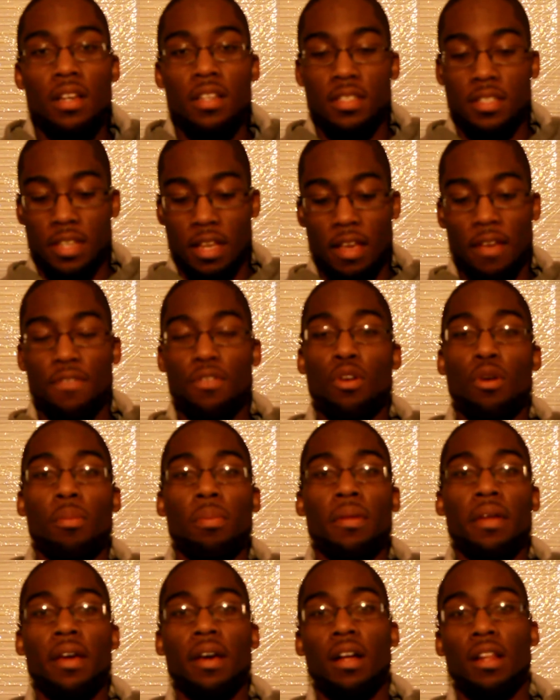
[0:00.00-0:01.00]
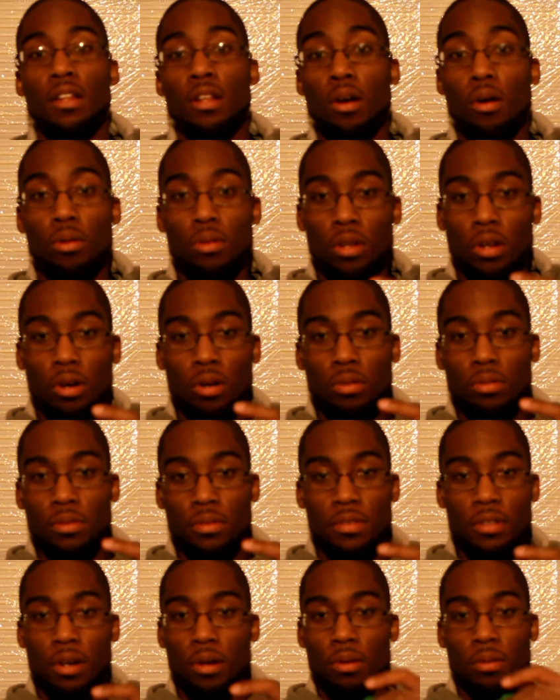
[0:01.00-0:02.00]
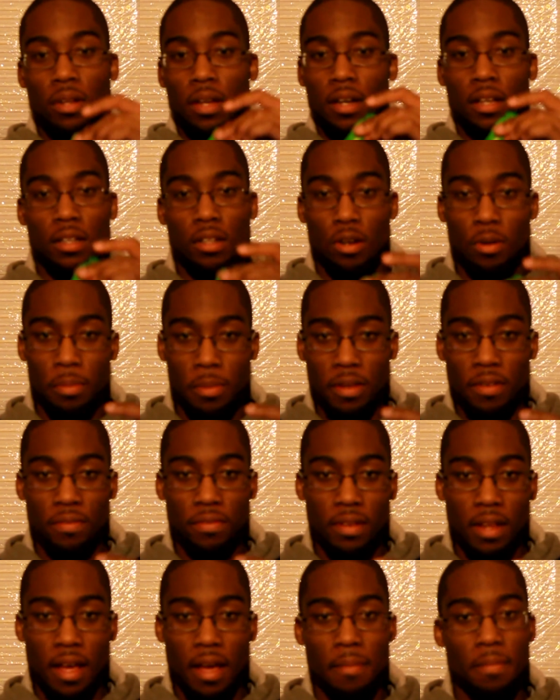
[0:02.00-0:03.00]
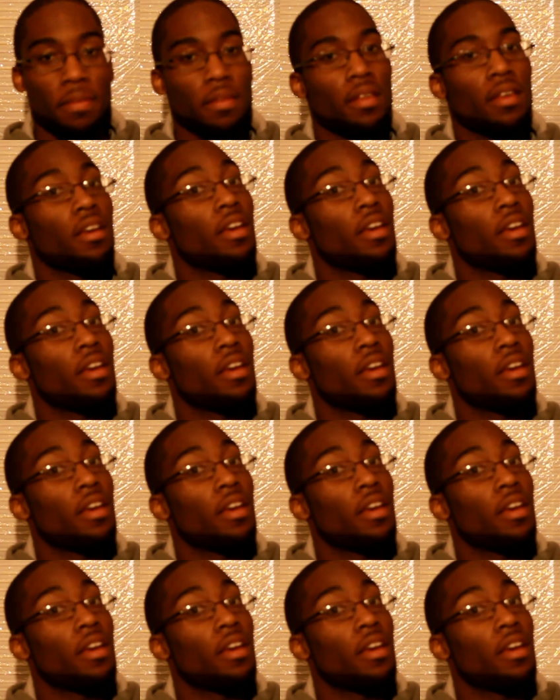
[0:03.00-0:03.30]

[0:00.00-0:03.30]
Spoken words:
Say if you're playing a low note like a low B flat,